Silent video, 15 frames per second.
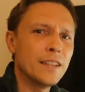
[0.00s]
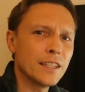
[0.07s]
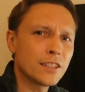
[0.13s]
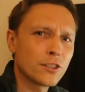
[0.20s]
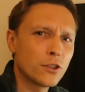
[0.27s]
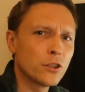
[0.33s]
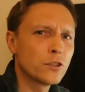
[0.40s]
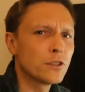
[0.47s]

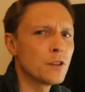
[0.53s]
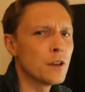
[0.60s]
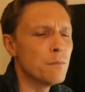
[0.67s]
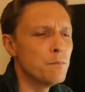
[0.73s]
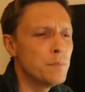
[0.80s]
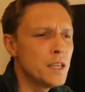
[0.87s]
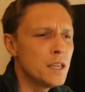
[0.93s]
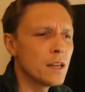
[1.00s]
This could
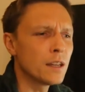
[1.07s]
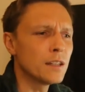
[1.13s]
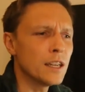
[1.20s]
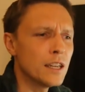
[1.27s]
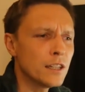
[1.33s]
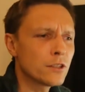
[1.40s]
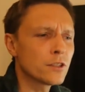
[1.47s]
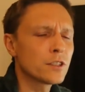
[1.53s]
be an
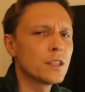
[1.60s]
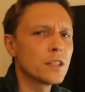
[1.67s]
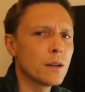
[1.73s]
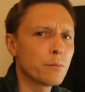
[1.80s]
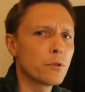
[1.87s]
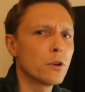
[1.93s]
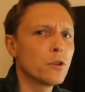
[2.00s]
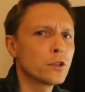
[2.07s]
interesting
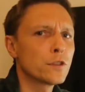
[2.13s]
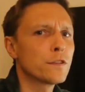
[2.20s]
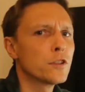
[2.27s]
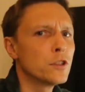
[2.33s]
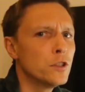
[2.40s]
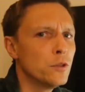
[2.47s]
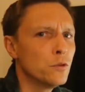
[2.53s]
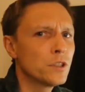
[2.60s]
approach for
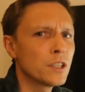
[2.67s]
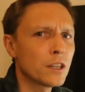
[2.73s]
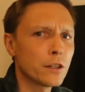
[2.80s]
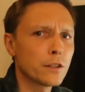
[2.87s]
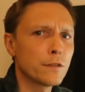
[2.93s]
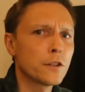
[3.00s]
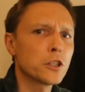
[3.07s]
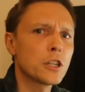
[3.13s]
using
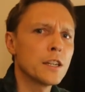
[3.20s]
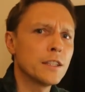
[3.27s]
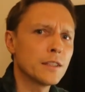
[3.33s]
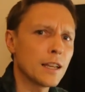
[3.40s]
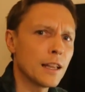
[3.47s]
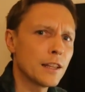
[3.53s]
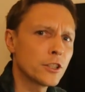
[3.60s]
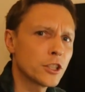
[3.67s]
artificial
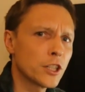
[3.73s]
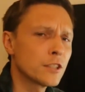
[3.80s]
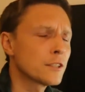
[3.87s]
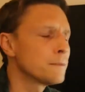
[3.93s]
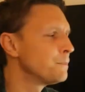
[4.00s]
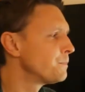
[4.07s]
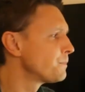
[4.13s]
intelligence,